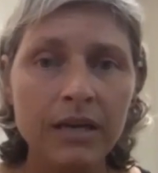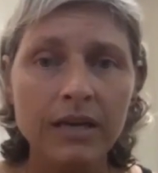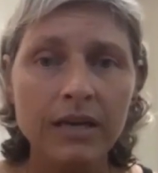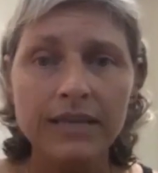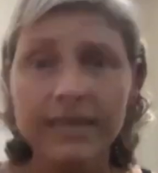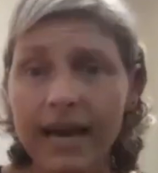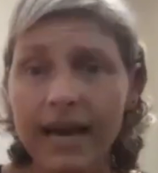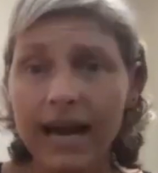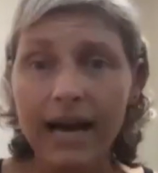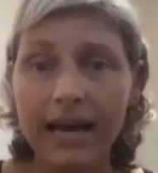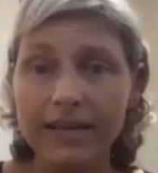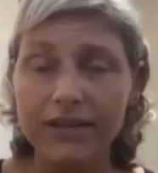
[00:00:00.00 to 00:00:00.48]

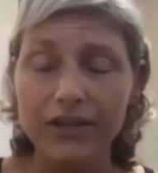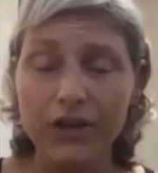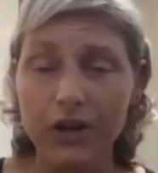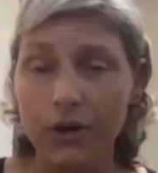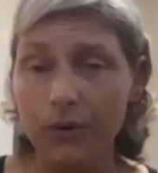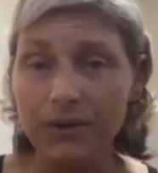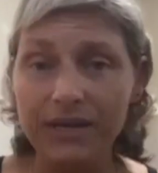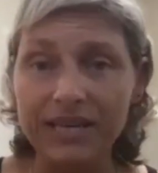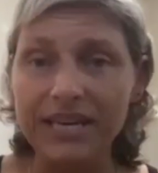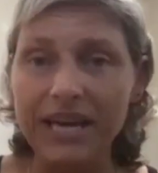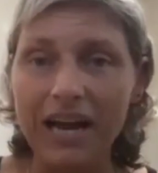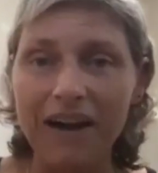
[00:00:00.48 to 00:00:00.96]
yeah, you know,
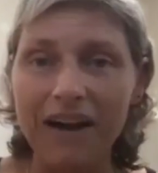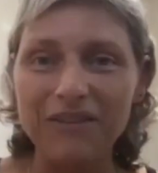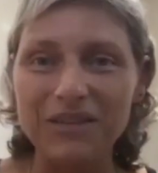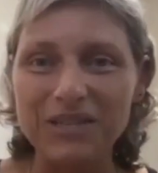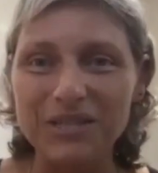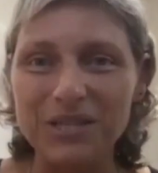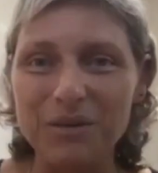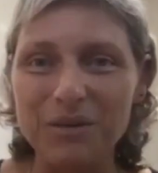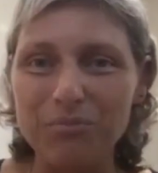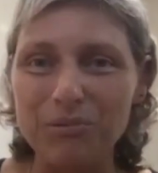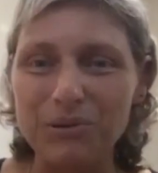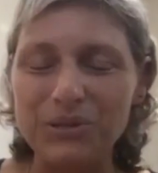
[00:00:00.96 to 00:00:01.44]
he
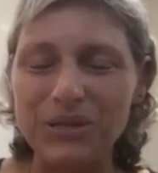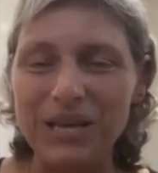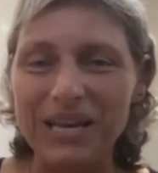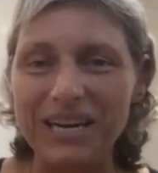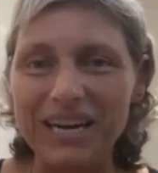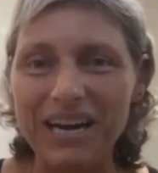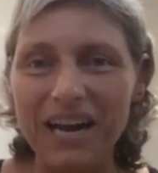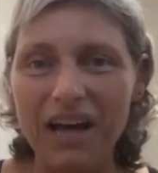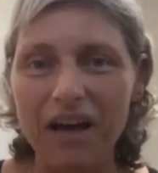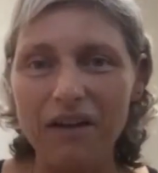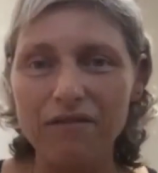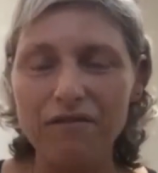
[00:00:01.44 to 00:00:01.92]
obviously
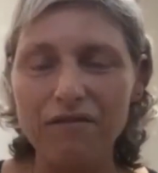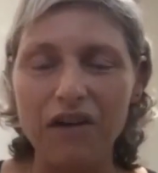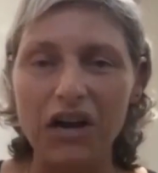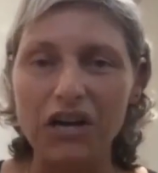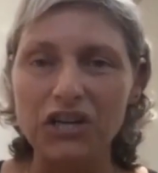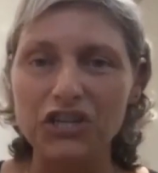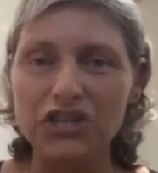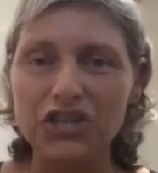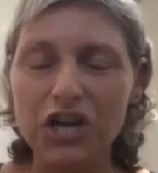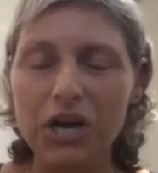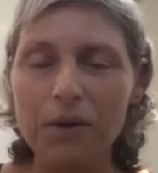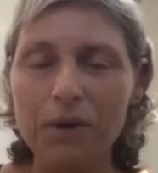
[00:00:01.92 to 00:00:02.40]
presented on fire.
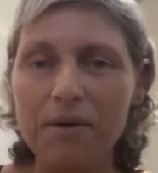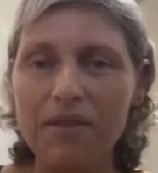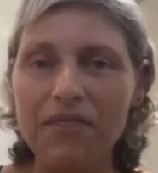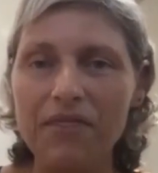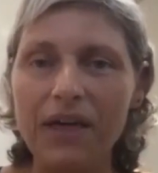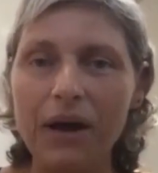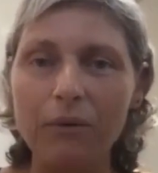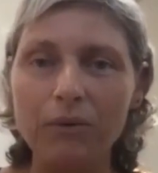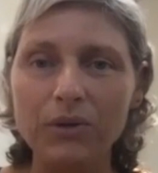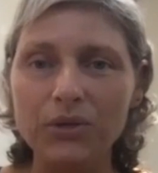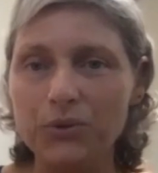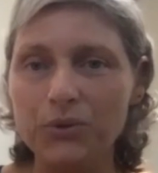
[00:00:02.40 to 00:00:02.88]
Oh, yeah.
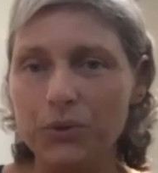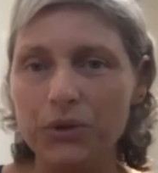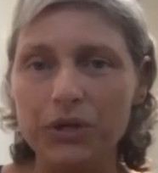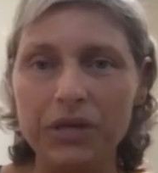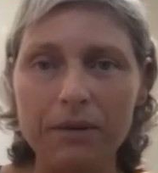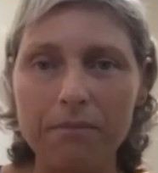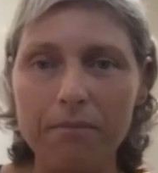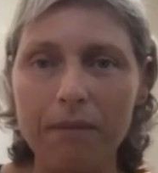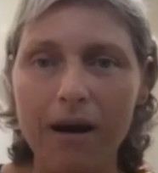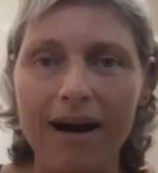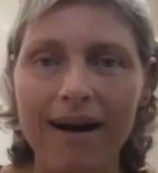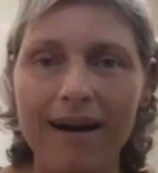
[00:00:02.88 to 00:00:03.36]
That was really
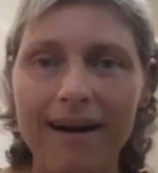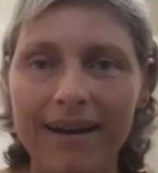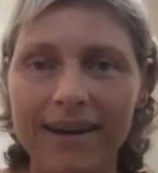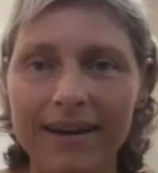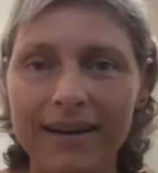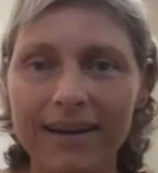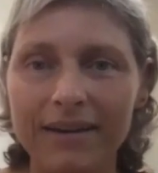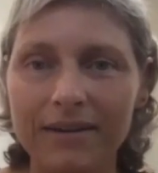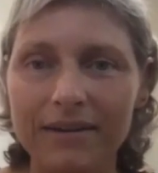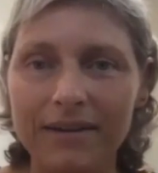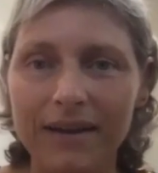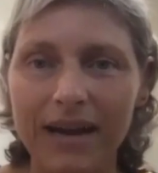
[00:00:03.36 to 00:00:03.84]

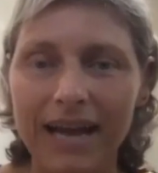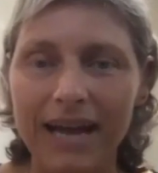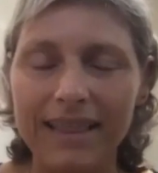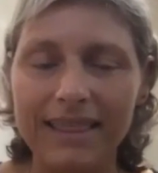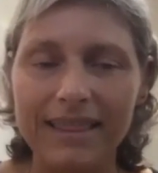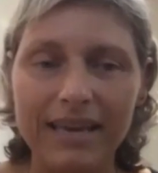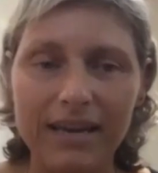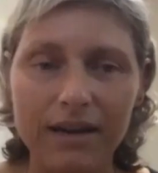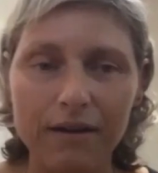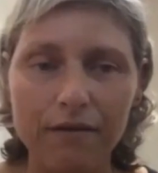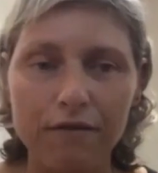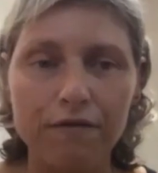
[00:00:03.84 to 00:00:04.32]
my, I
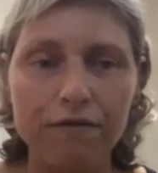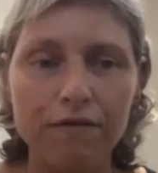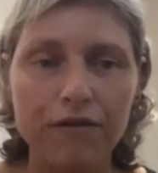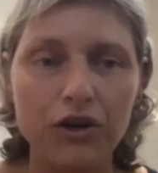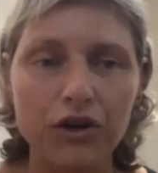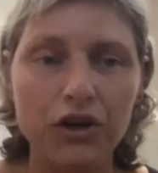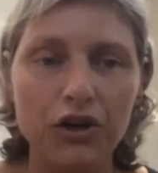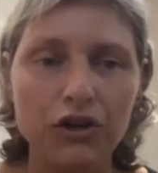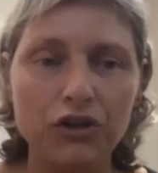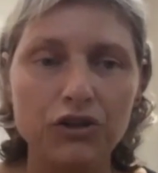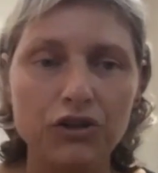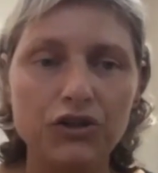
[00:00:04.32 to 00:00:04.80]
think,
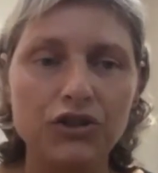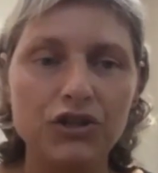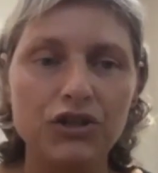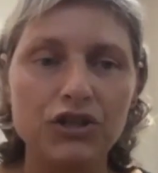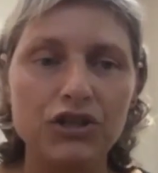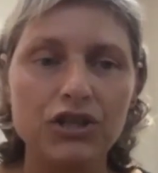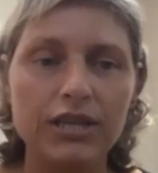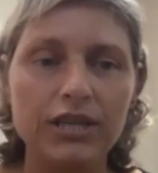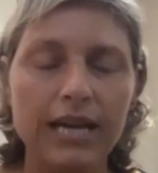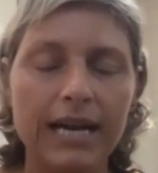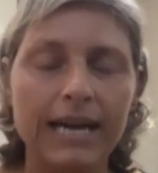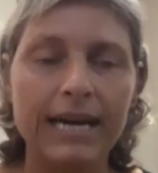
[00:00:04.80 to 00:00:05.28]

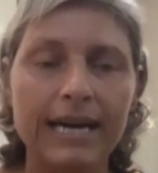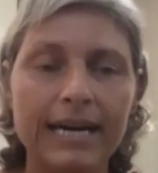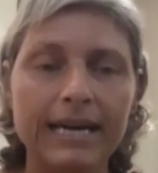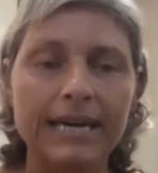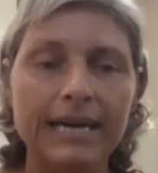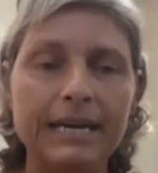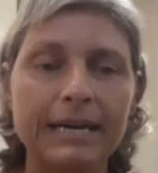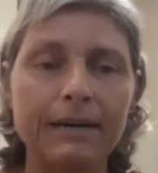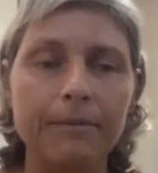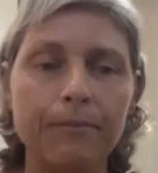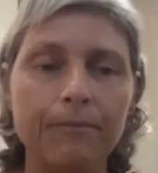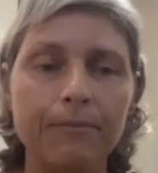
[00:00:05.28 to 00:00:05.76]
first um,